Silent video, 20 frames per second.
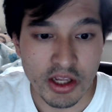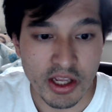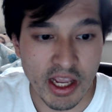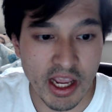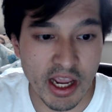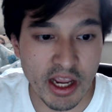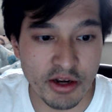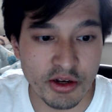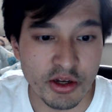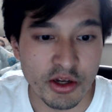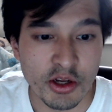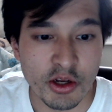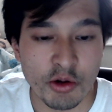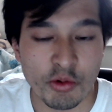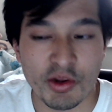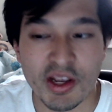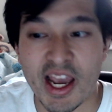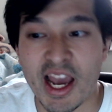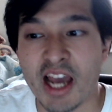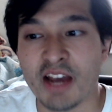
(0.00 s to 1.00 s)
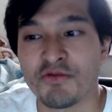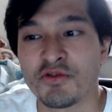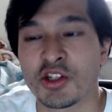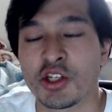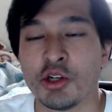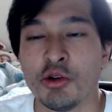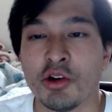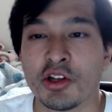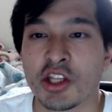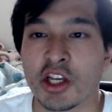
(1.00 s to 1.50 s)
And we have
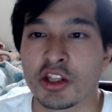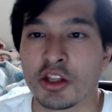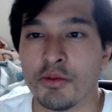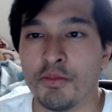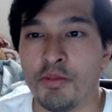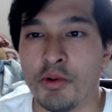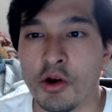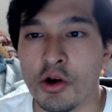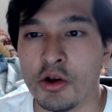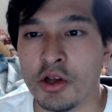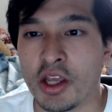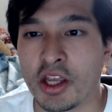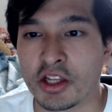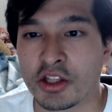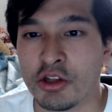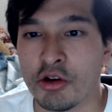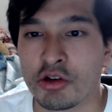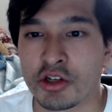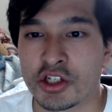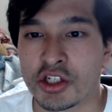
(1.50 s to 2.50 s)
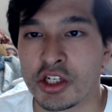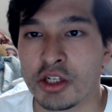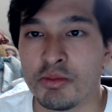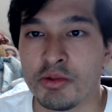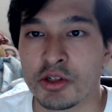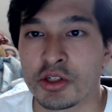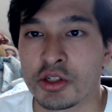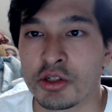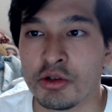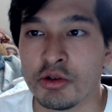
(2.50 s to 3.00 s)
to it that the bull ignores
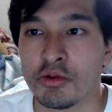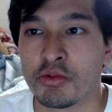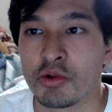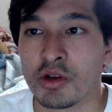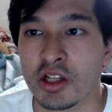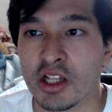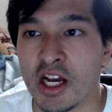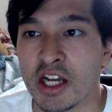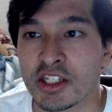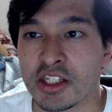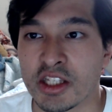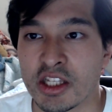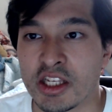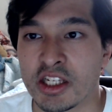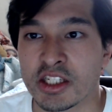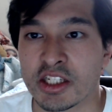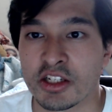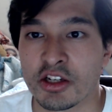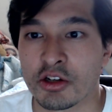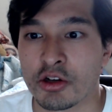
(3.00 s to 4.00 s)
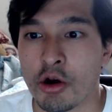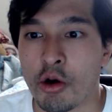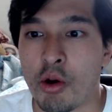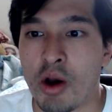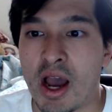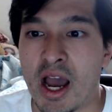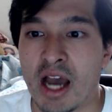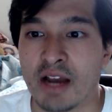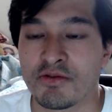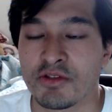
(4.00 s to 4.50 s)
Shibisu, realizing that he's gonna go
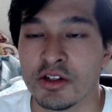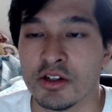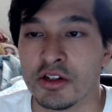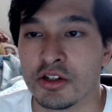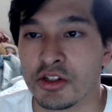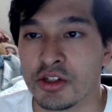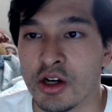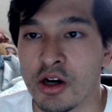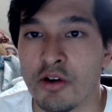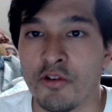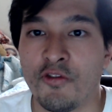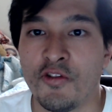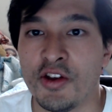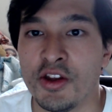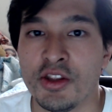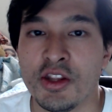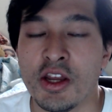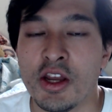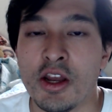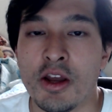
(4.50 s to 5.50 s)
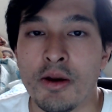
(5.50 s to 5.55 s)
after a dolphin.